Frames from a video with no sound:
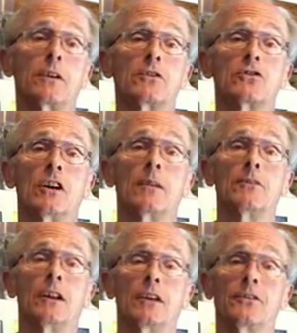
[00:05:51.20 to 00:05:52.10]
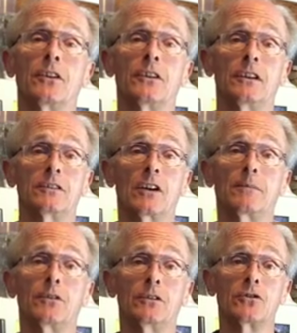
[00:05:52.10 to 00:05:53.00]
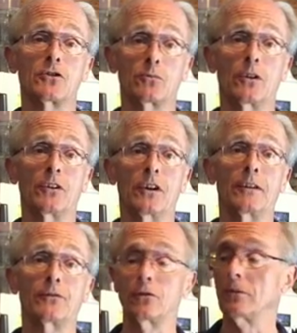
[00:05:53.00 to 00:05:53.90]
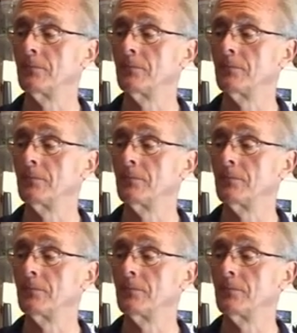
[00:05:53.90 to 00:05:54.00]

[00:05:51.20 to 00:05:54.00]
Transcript: better job than the type that you just run the knife through.